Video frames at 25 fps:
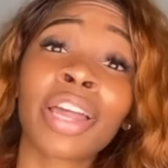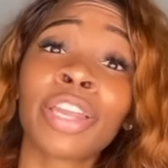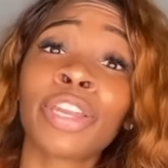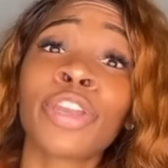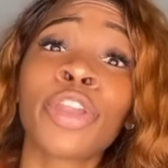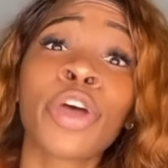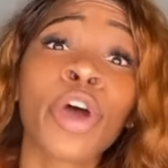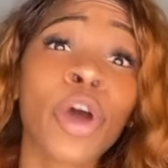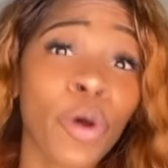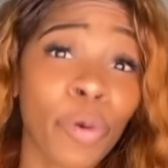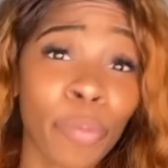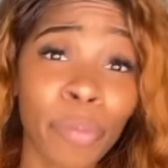I
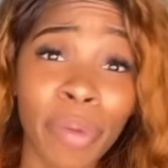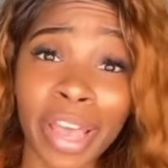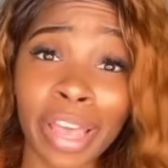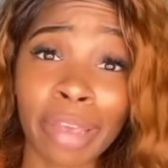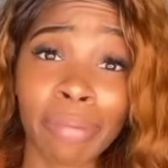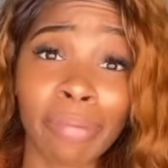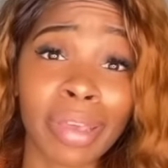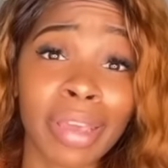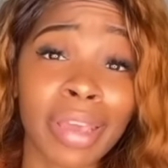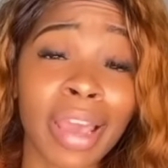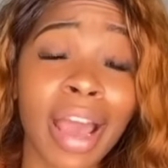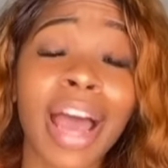know,
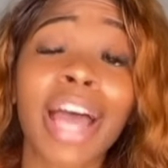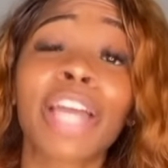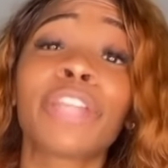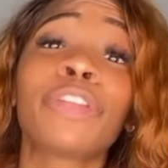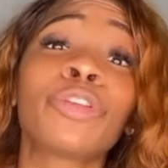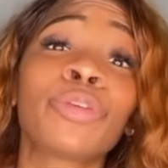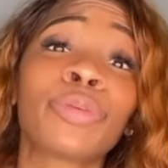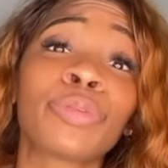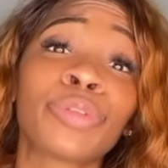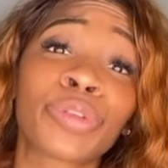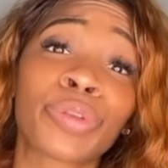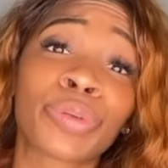baby.
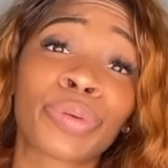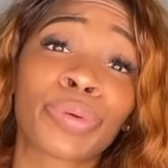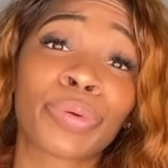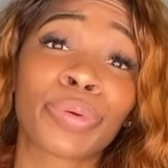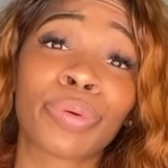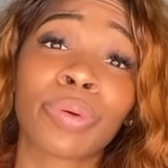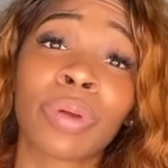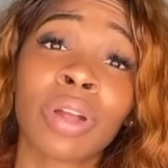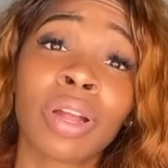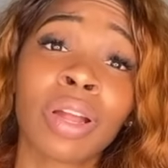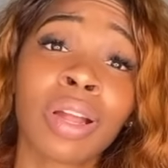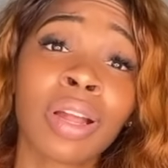I do
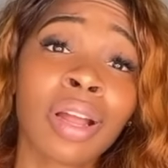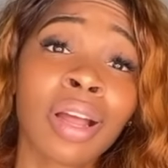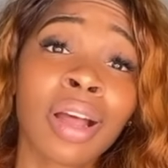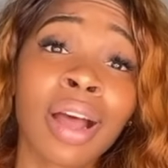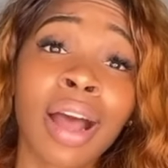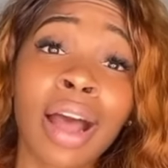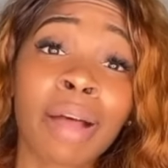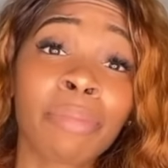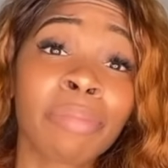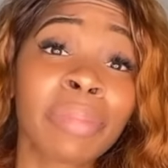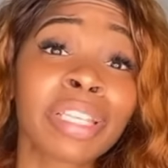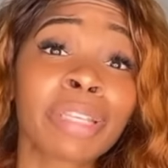too.
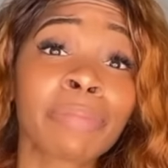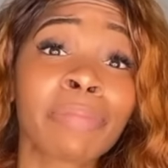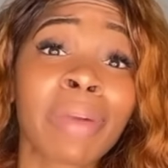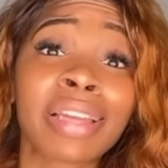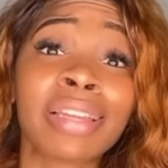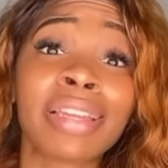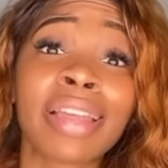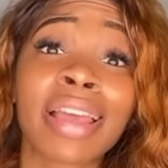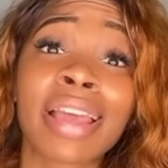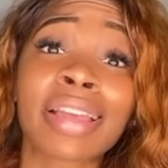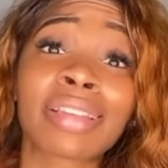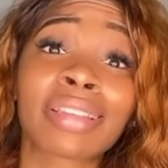I miss
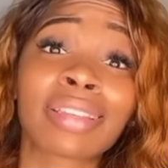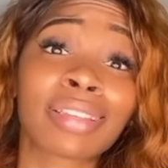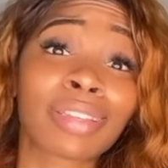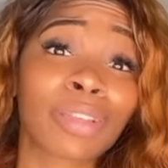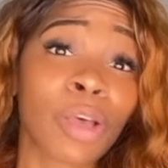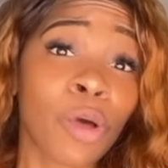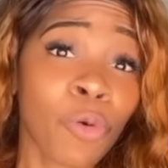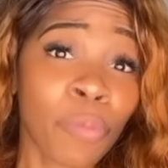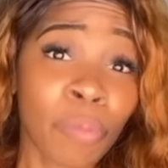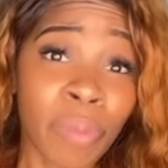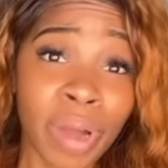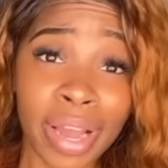my dad
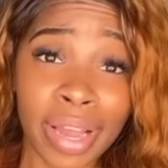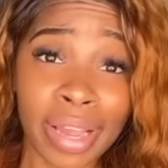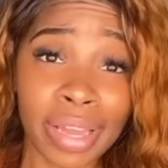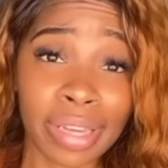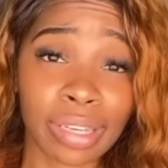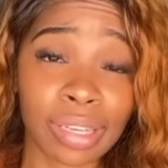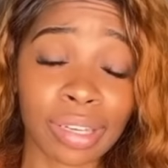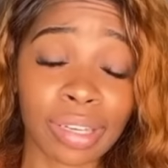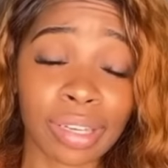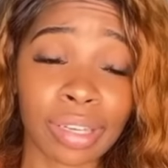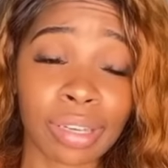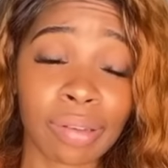so
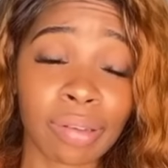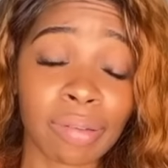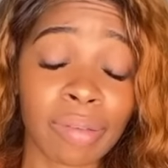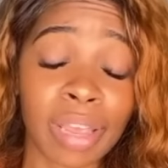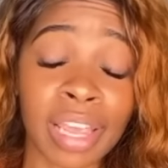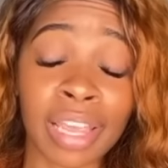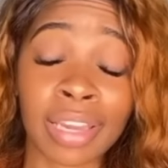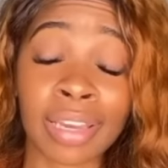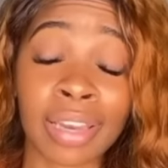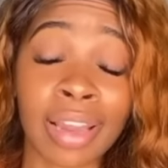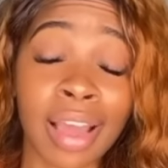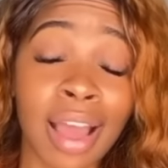much,
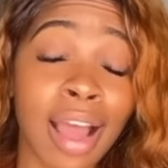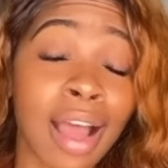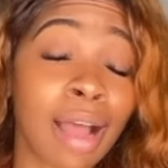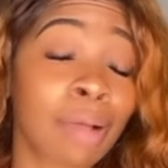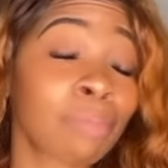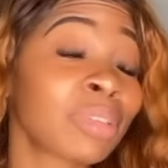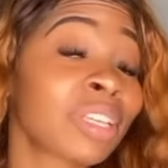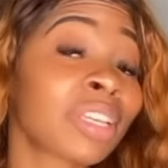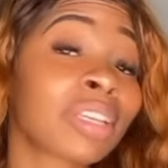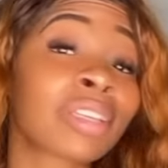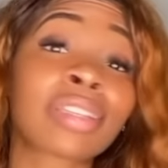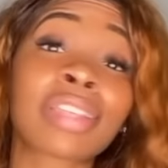and
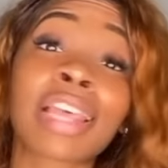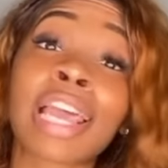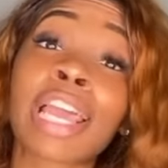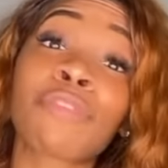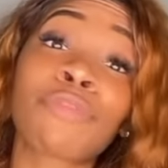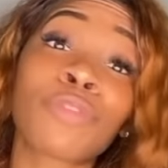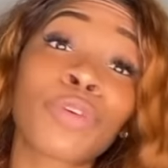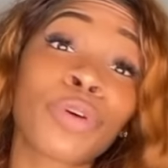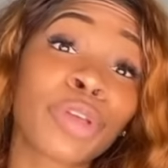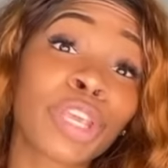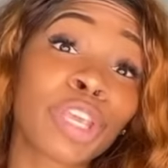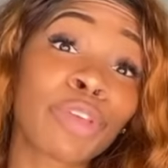I'm just
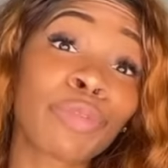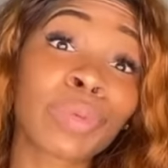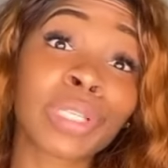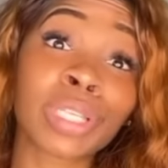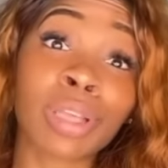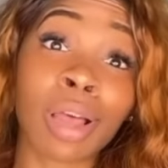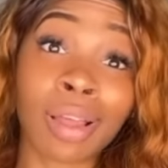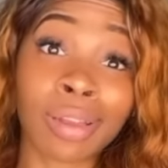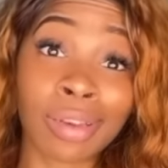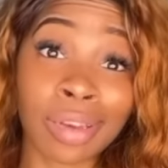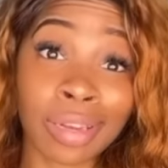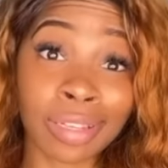thankful he
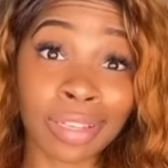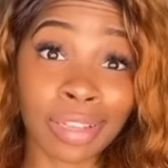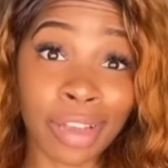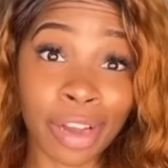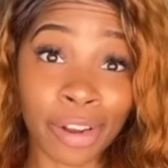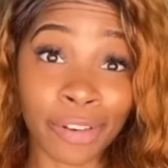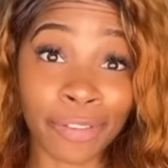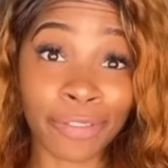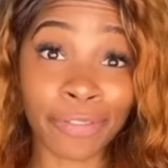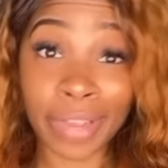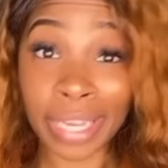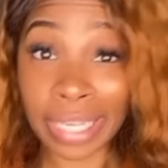was on
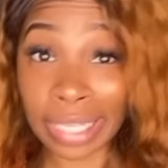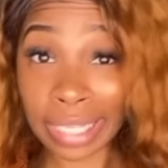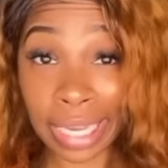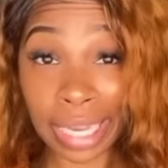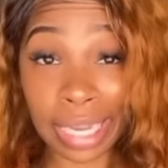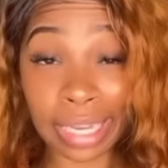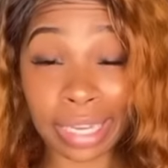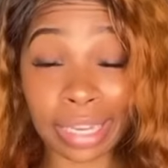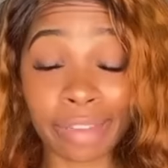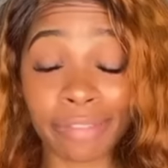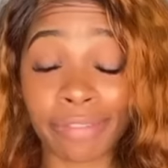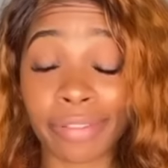this earth
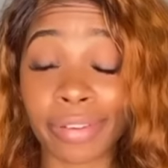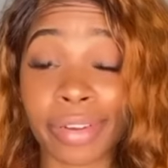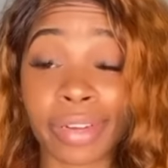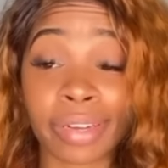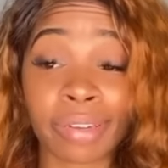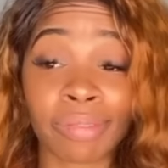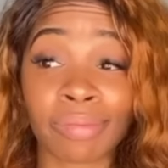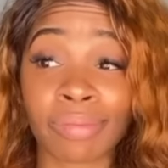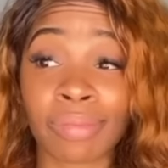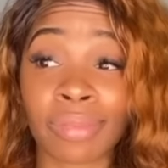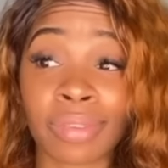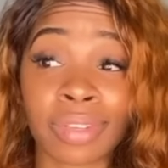physically
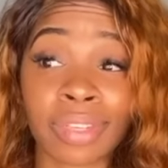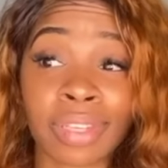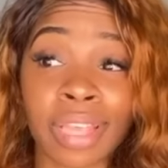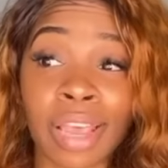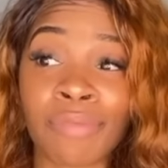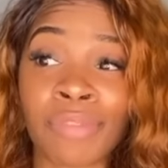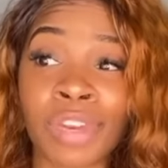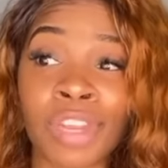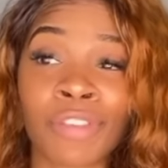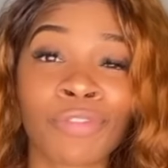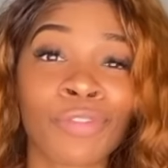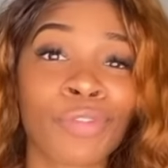for
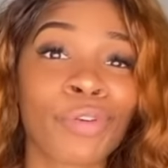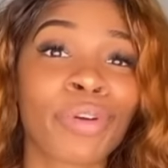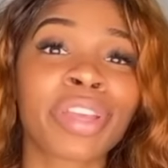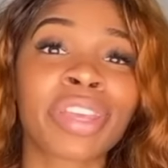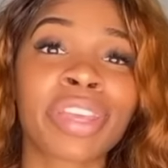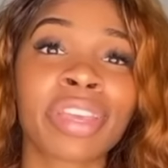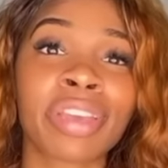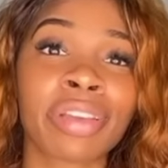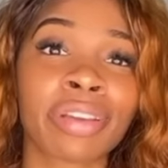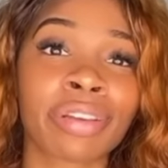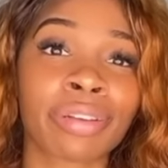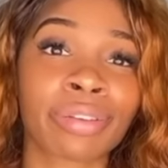
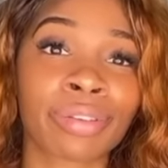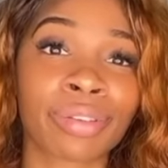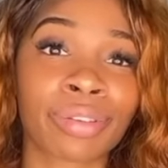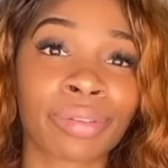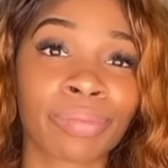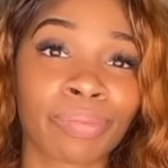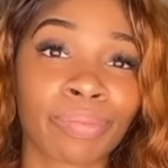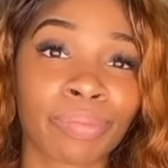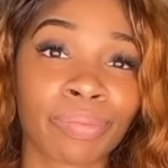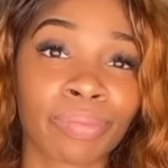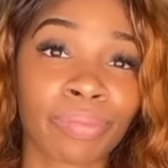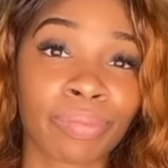74
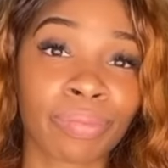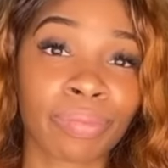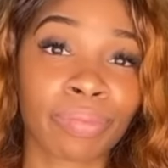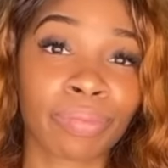years.